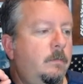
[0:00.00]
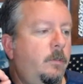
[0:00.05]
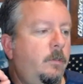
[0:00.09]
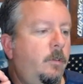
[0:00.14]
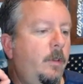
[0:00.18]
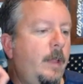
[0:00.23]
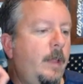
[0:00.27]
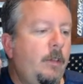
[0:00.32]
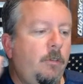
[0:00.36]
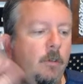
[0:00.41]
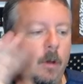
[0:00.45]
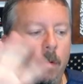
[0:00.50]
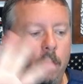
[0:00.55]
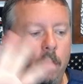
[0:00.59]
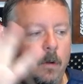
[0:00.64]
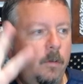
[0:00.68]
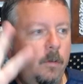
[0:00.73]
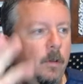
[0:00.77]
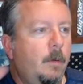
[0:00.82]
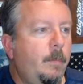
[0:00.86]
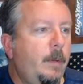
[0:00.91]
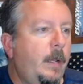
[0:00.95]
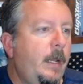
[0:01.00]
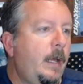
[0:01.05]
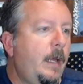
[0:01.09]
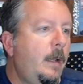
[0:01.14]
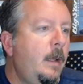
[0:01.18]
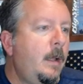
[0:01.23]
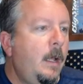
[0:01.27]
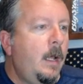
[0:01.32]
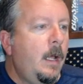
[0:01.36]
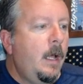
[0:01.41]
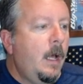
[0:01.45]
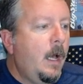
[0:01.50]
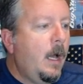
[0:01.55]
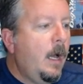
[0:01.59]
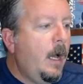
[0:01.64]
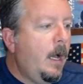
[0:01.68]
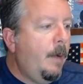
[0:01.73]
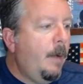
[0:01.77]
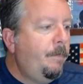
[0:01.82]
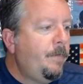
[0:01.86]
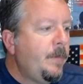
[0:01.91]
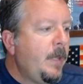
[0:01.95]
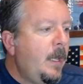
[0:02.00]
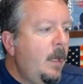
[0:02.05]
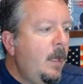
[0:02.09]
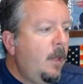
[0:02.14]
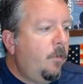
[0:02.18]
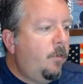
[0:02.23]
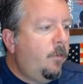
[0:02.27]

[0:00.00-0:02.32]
So that's all we're going to talk about that.